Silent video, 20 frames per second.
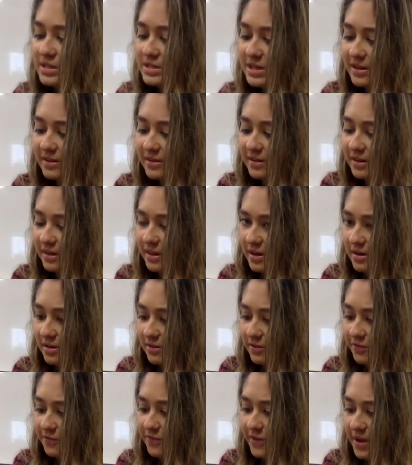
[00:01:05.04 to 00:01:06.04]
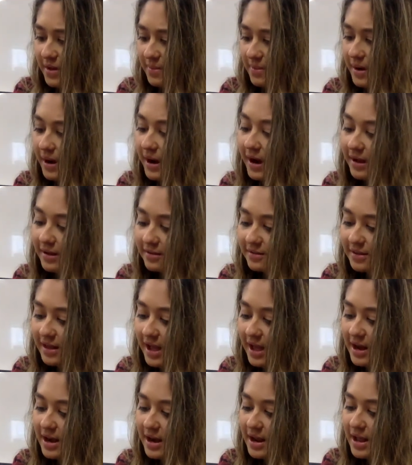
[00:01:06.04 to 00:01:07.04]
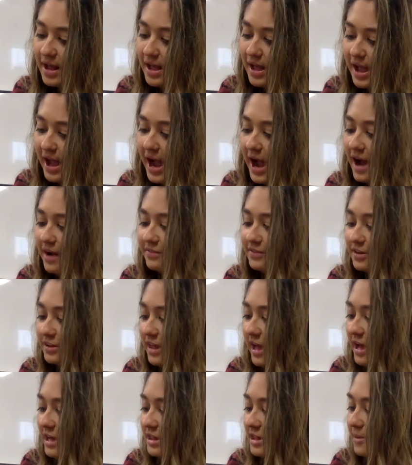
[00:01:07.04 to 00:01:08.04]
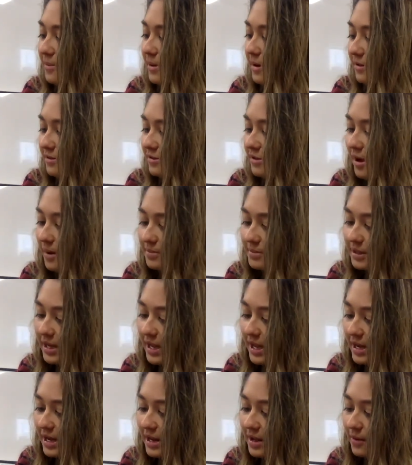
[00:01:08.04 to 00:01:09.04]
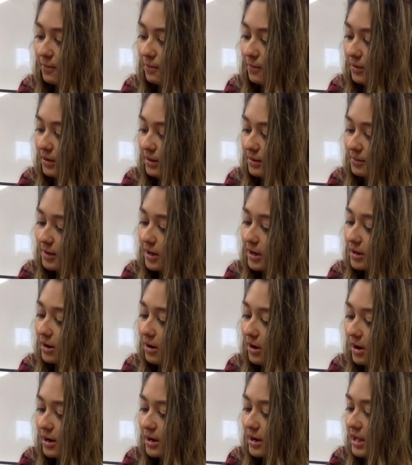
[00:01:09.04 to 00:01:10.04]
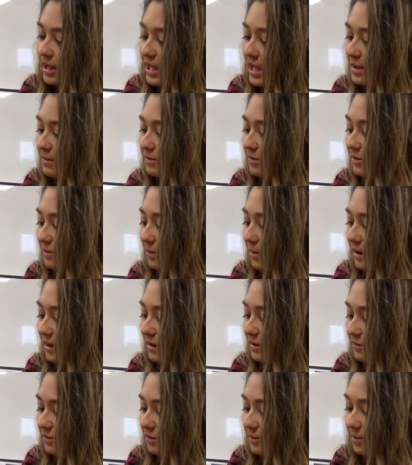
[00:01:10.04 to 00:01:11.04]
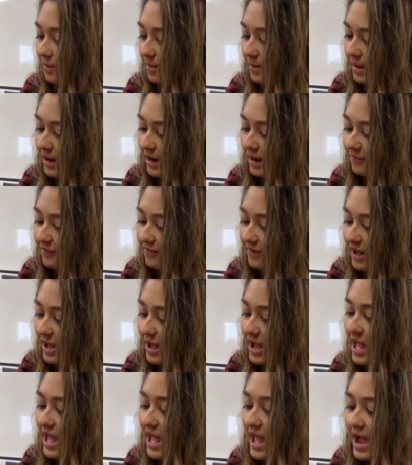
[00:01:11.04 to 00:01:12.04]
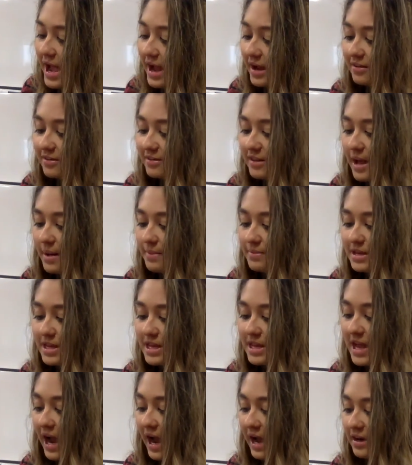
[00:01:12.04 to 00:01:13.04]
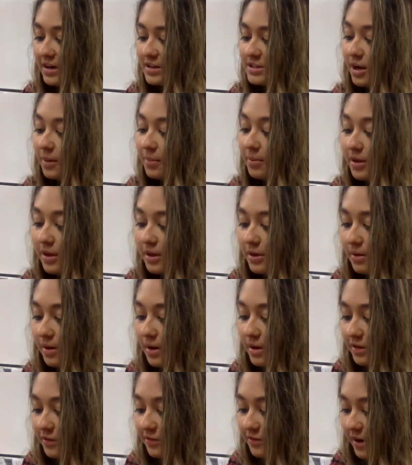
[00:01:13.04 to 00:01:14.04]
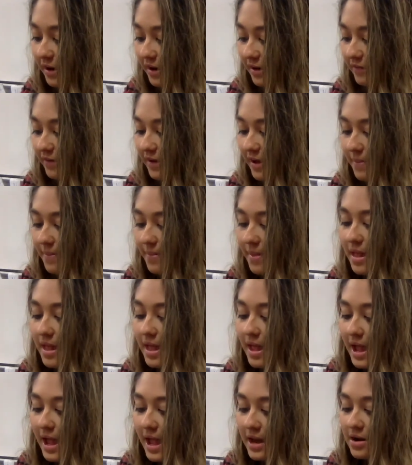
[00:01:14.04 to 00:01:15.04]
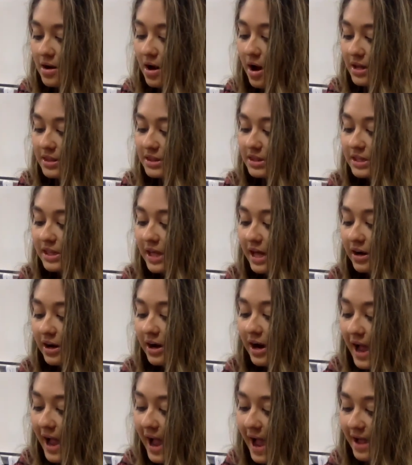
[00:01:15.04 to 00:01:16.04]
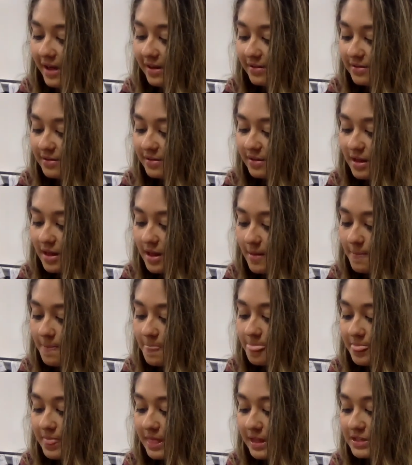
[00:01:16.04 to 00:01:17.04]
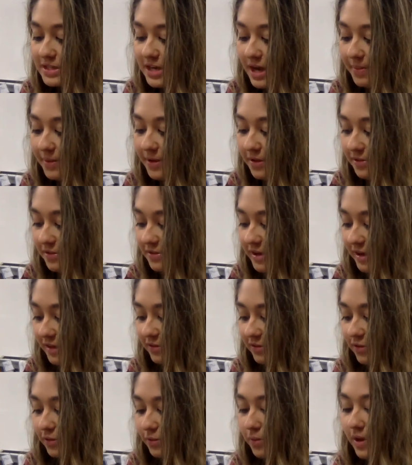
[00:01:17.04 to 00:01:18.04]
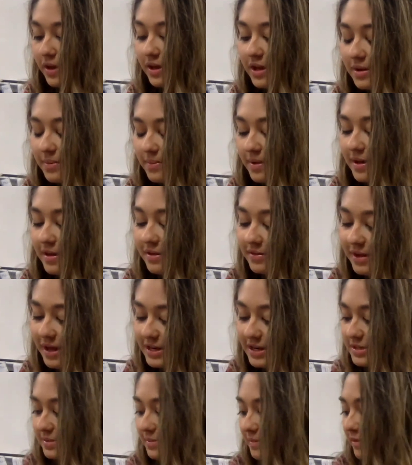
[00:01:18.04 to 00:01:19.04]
Disneyland is a fib, I said. After that, the bus stopped again and William got on. He was wearing a Superman outfit, except he had a W on the front of him and not the letter S. The W stands for William, he said to